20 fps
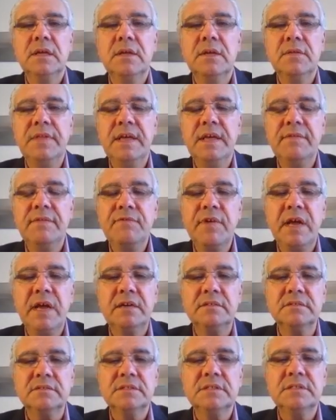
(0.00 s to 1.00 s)
they
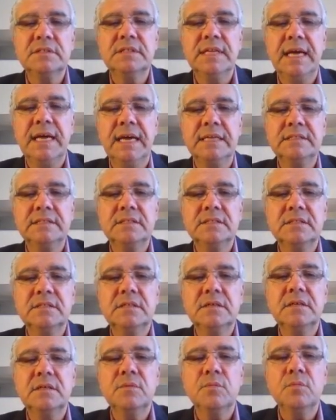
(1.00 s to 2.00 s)
found that
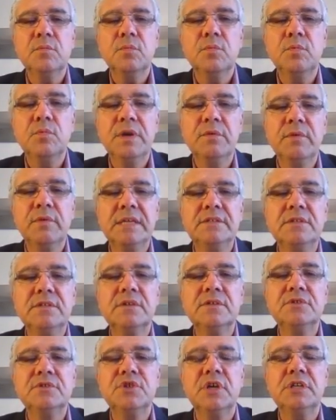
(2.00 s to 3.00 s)
we render
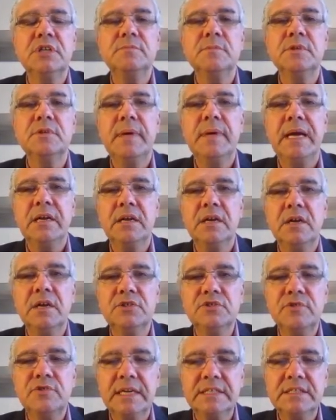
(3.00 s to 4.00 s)
a judgment about
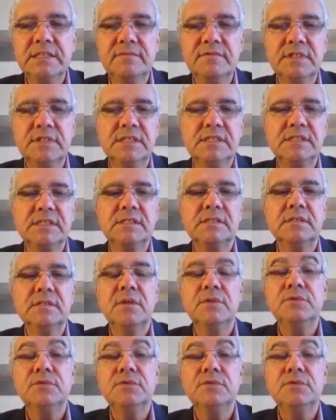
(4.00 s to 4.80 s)
attractiveness,